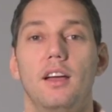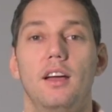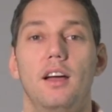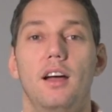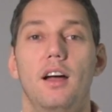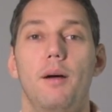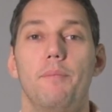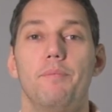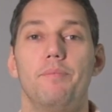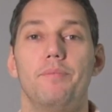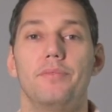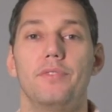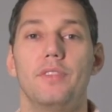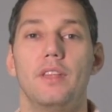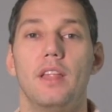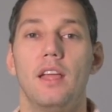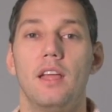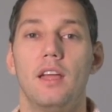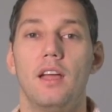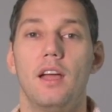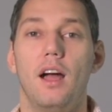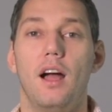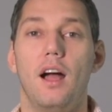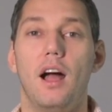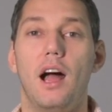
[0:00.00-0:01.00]

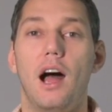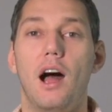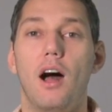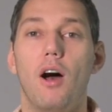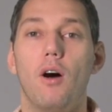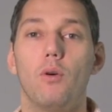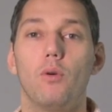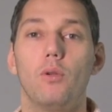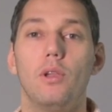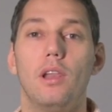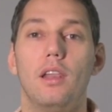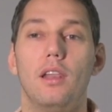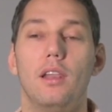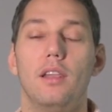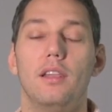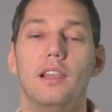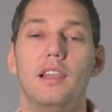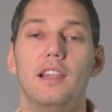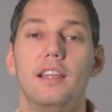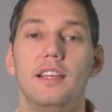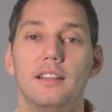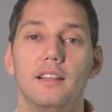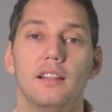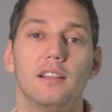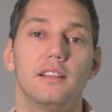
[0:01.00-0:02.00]
how
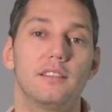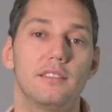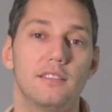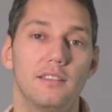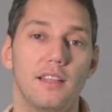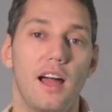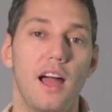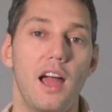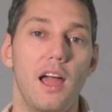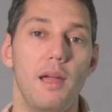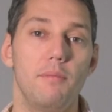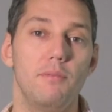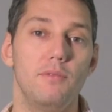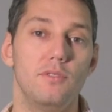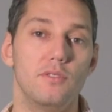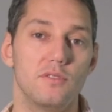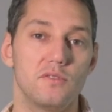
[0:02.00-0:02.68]
little time